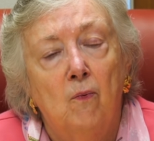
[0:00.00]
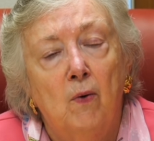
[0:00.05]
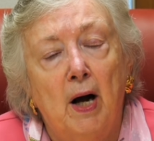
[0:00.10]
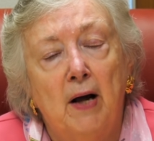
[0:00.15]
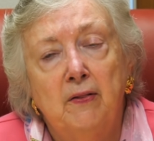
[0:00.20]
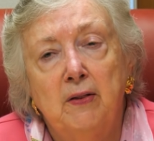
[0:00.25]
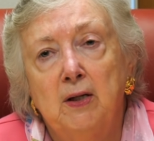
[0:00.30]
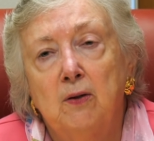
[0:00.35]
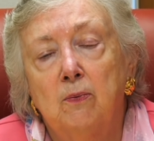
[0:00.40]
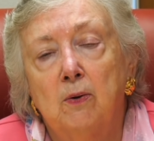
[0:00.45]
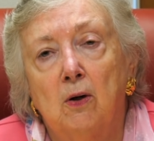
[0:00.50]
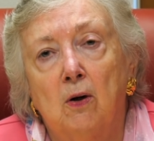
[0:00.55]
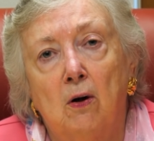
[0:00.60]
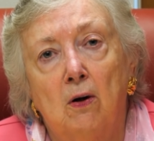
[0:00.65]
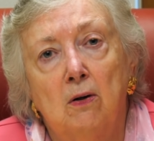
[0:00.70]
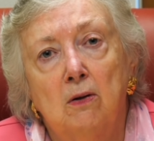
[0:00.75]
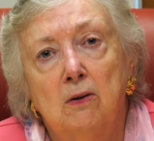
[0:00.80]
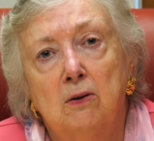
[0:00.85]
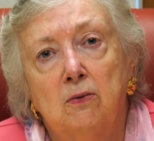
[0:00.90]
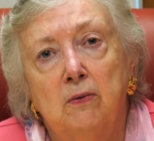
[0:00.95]
I think we're
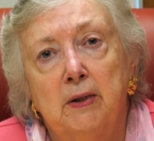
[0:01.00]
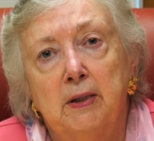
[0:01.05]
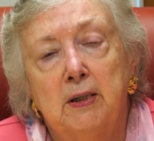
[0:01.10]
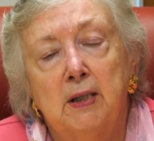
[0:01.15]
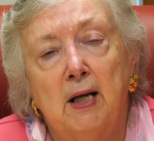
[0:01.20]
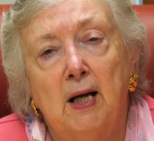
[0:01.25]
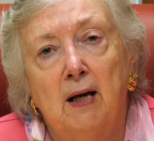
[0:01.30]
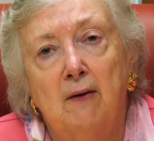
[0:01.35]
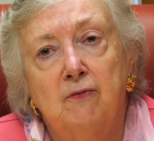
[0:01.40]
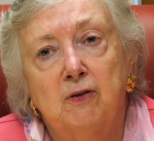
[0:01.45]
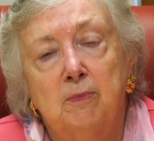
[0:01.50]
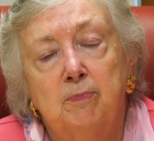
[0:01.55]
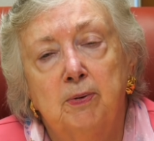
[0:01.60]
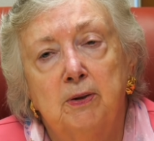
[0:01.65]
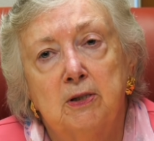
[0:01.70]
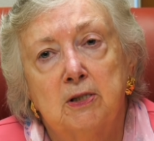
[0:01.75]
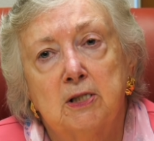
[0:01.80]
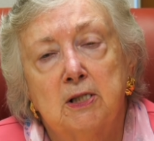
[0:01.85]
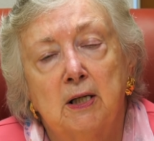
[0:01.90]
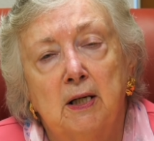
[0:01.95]
all going to have to
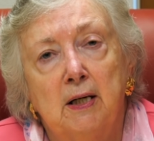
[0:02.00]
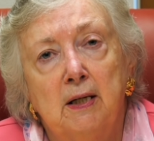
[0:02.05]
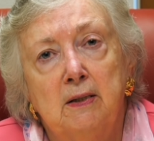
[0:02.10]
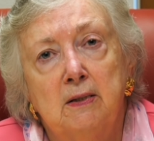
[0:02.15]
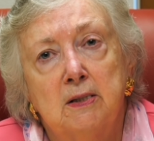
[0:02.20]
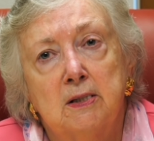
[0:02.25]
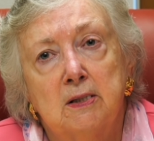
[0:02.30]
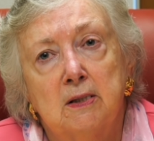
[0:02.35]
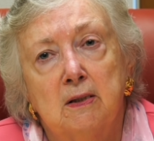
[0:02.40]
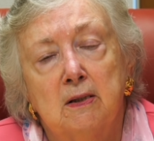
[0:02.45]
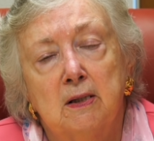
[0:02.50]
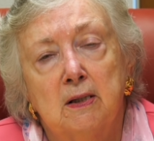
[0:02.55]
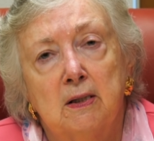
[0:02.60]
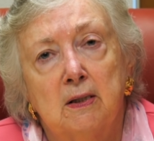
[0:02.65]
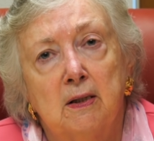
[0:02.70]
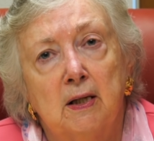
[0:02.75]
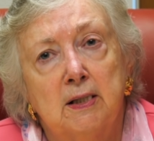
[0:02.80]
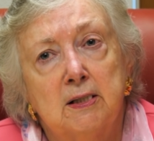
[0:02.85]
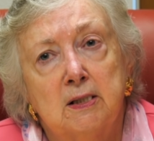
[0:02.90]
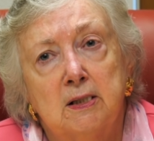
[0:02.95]
put
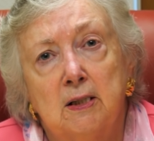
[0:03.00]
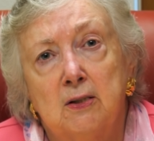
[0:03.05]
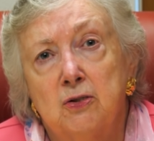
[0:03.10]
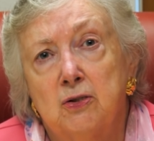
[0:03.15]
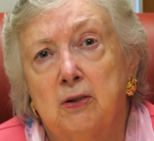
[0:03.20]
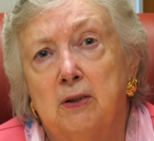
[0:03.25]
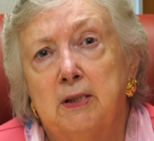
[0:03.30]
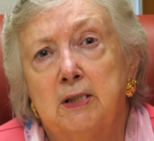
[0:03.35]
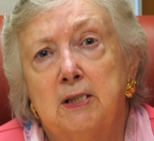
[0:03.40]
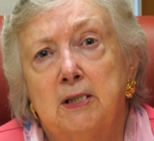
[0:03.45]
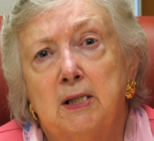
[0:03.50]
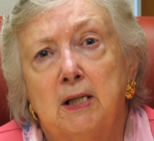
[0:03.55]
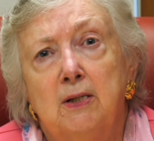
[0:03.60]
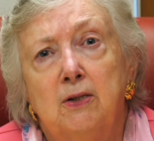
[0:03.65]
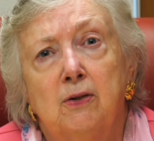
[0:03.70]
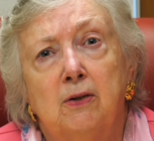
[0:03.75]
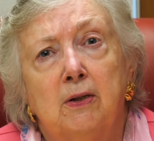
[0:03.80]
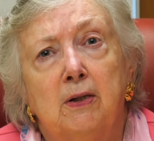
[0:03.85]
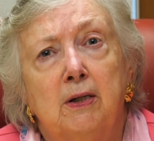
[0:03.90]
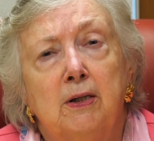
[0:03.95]
that essentially say
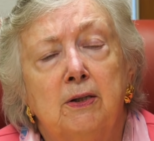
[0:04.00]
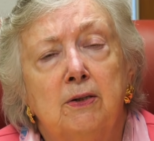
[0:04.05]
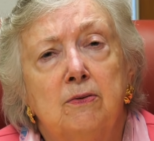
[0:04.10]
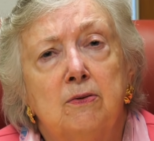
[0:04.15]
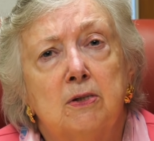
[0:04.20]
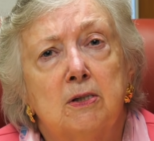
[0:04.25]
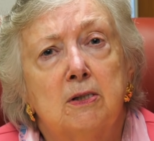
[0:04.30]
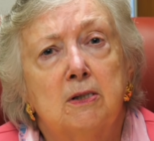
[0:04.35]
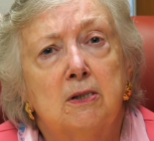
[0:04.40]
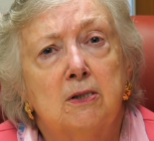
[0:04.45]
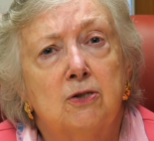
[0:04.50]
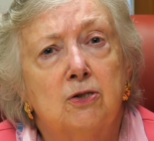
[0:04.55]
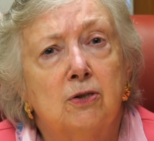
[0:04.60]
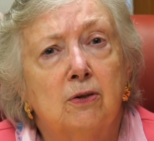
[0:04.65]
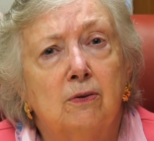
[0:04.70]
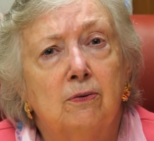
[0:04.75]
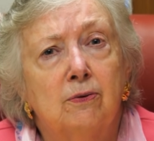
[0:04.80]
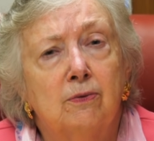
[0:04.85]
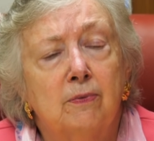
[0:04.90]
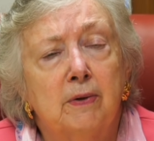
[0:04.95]
you're going to use this at
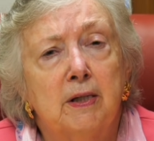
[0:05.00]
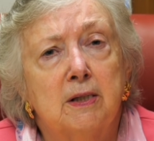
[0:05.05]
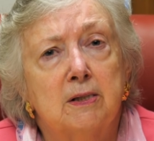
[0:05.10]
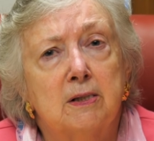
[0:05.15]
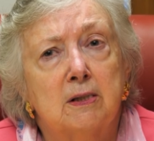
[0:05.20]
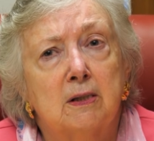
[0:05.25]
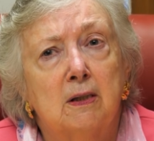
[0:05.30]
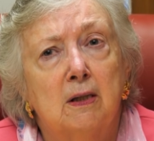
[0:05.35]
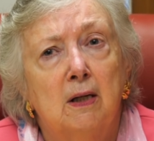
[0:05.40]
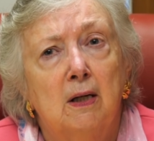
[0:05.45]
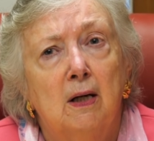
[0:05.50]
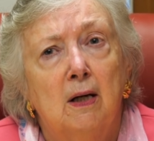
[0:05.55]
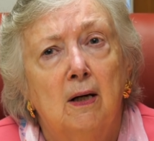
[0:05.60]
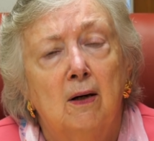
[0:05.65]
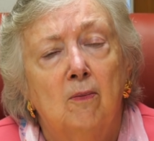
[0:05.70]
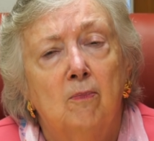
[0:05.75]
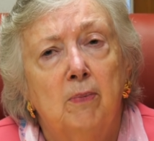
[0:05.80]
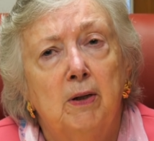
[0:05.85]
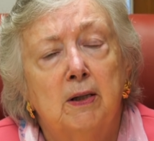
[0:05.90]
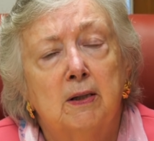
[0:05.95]
your own risk,
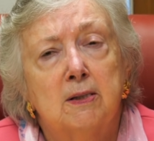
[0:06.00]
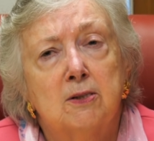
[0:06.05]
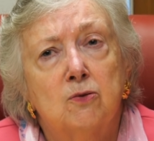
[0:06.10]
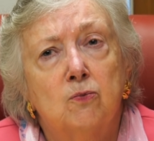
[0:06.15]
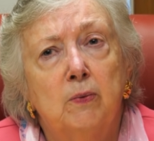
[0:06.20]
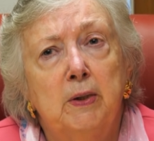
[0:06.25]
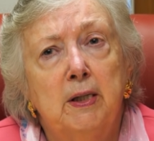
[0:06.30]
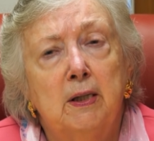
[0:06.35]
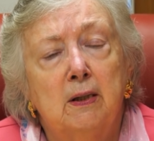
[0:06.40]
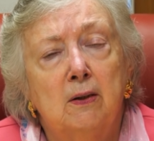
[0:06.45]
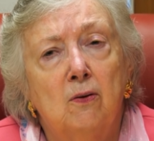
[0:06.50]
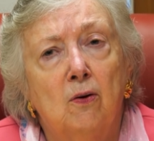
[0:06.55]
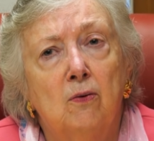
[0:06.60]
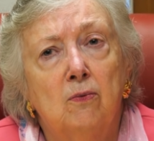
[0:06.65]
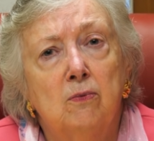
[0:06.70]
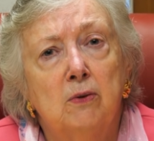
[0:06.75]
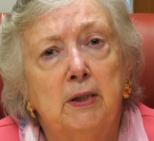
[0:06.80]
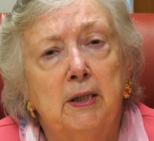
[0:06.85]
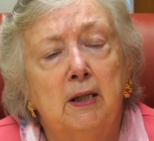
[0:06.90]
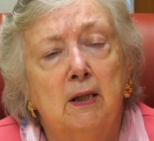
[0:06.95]
because we can
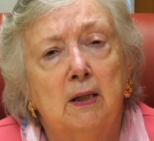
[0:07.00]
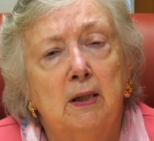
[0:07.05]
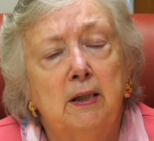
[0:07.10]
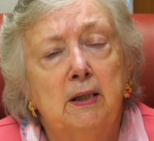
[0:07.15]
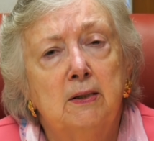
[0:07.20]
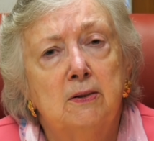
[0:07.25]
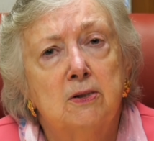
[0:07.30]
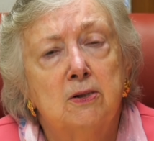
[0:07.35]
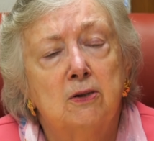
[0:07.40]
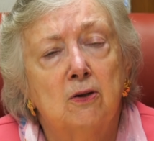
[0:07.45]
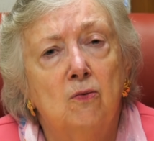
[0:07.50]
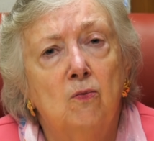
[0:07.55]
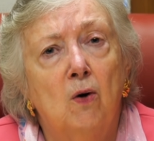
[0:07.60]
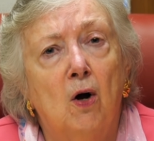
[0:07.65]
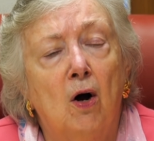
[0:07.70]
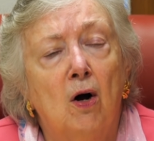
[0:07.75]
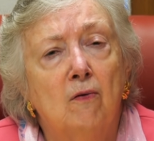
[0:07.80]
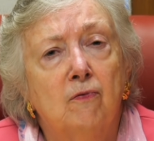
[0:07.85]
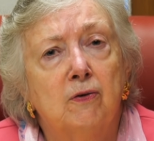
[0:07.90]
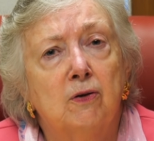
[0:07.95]
only clean so
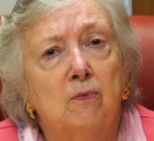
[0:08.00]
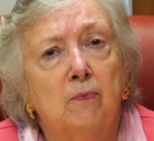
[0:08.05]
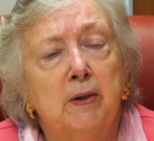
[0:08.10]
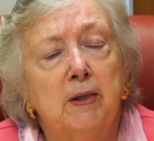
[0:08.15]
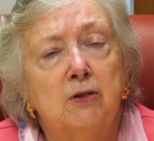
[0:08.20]
often.